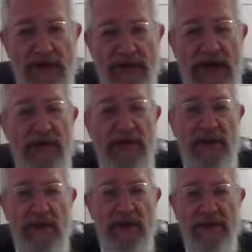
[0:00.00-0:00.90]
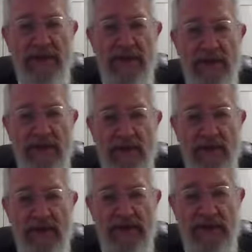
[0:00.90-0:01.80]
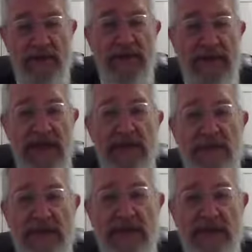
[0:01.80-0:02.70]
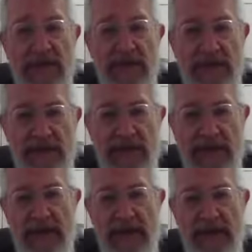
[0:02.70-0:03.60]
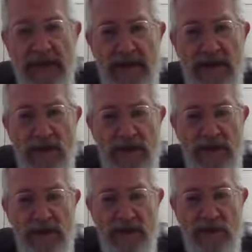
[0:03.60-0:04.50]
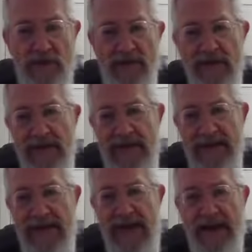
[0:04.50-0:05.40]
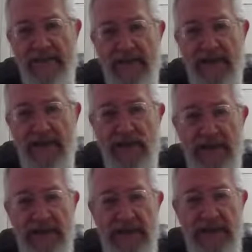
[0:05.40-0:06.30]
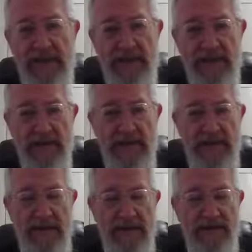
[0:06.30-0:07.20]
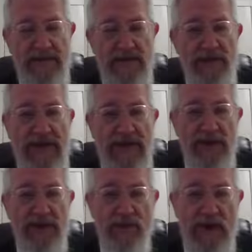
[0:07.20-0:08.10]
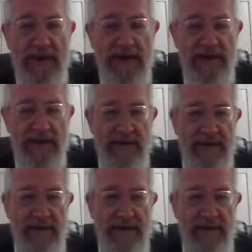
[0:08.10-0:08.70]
So how did he offer the Ketores? So in the second base of Mikdash, the Ketores was offered at the Evan Shesia, the foundation rock.